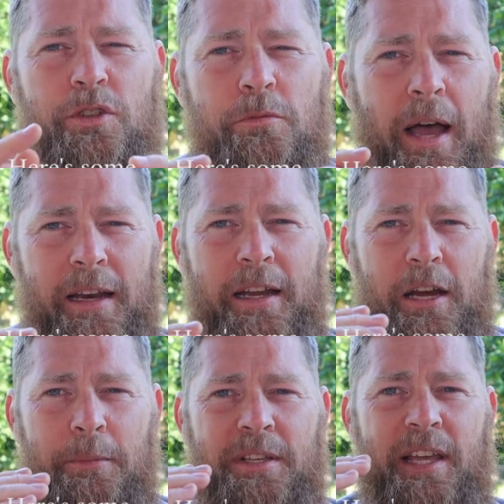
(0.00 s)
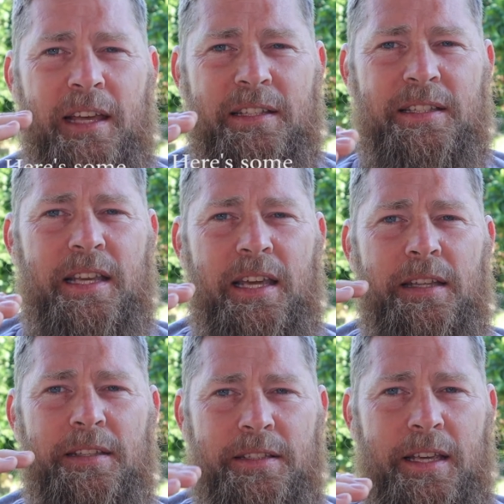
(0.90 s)
you might hear me saying
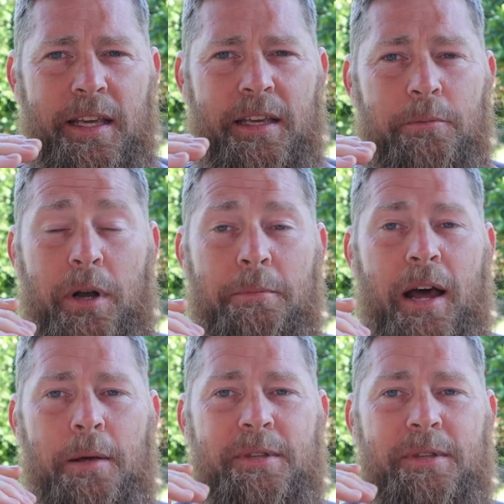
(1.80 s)
"si si," but I'm not.